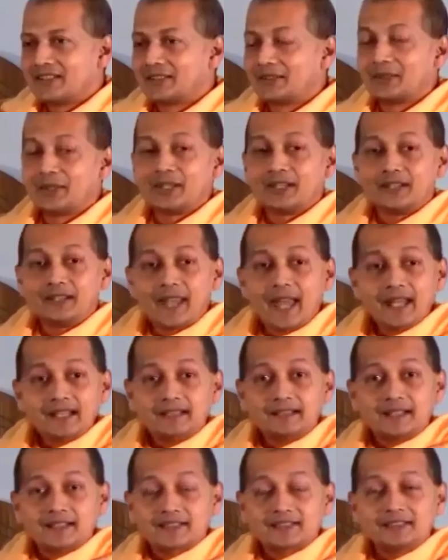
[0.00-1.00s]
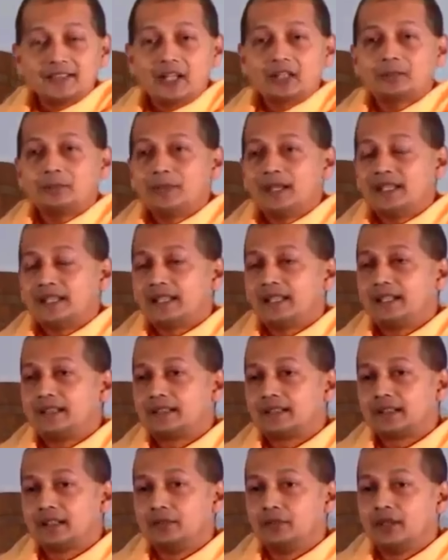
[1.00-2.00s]
So that does not make
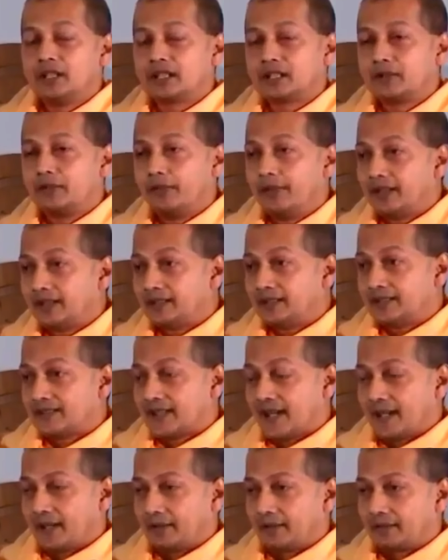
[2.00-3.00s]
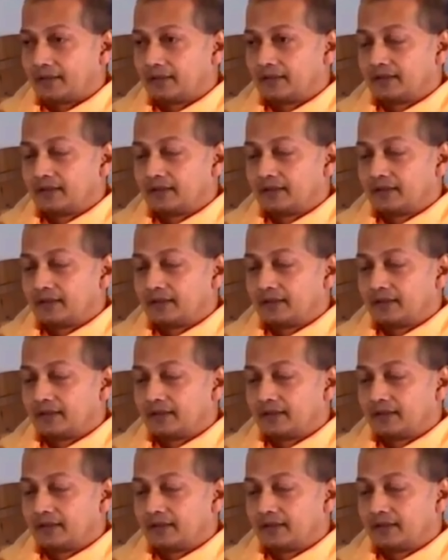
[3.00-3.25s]
it work with desire.